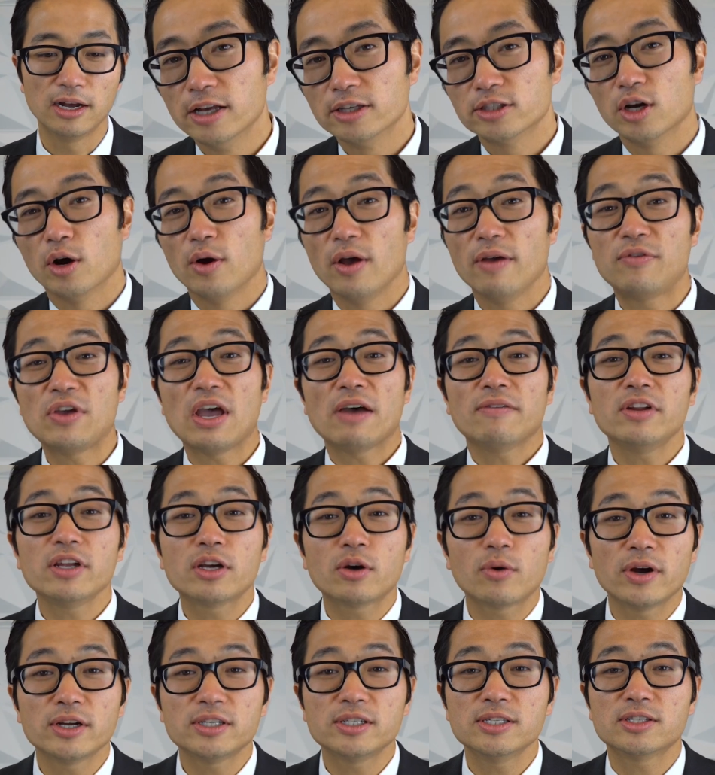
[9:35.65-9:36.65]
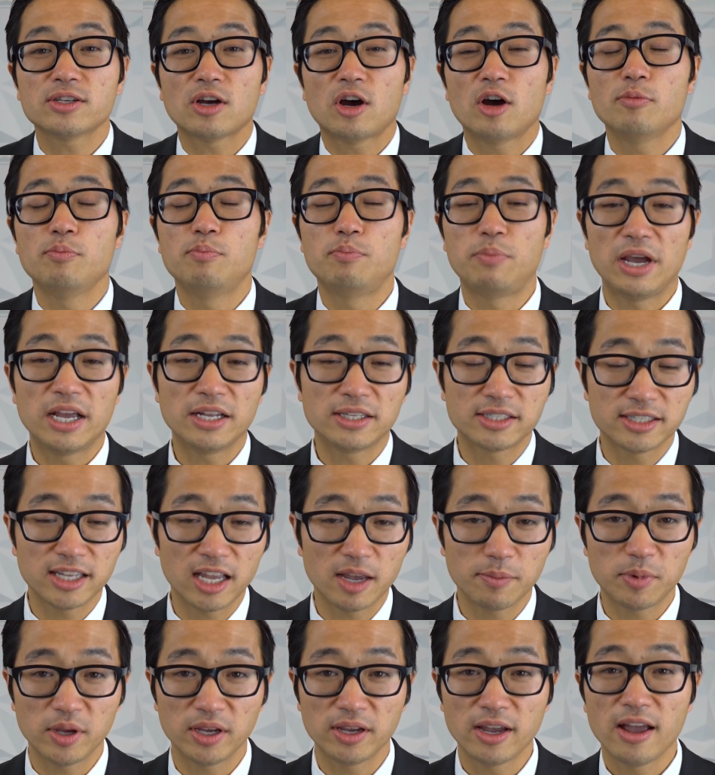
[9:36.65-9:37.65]
So if you have any questions on Bates
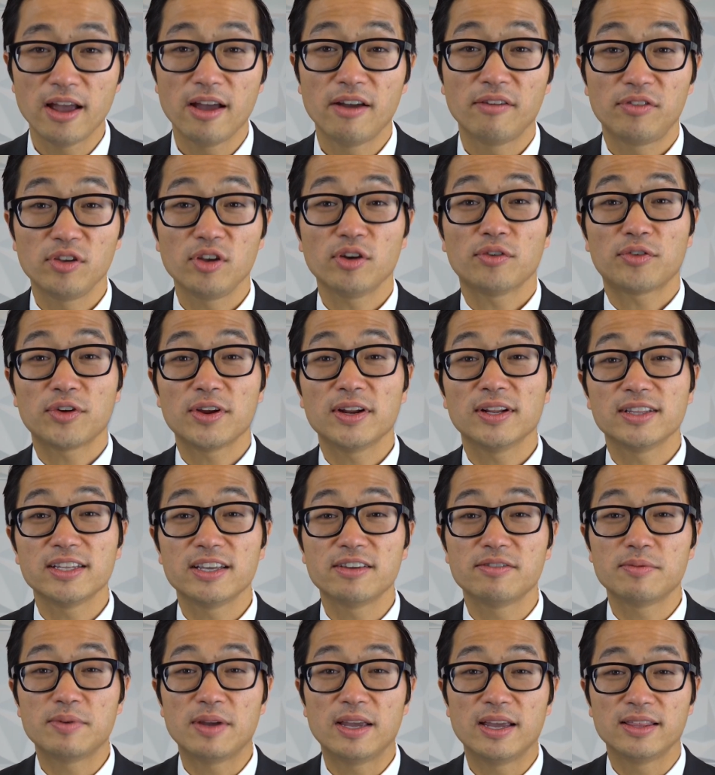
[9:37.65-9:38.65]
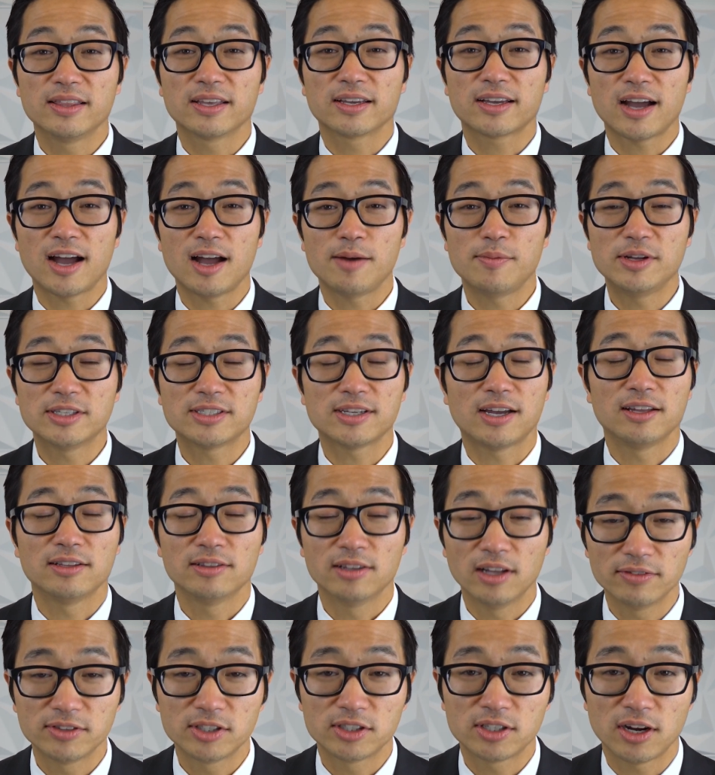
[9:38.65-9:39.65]
stamping, feel free to leave them in the comments. I'd
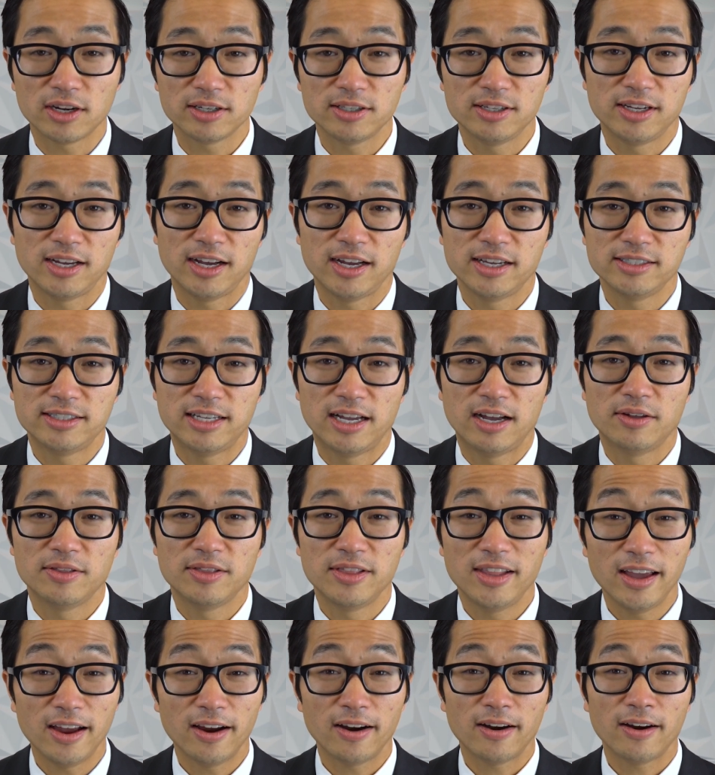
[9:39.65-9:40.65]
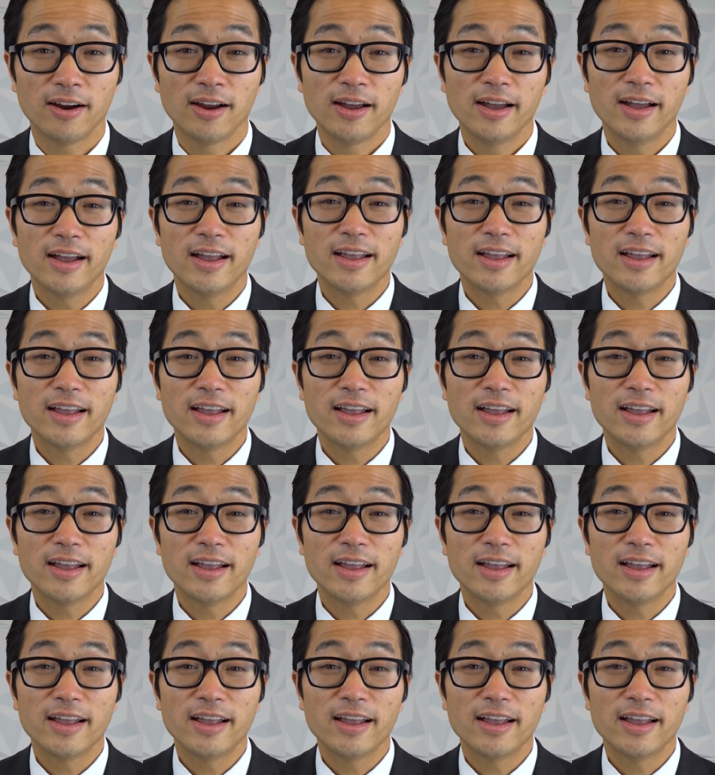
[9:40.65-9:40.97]
love to talk to you guys down there.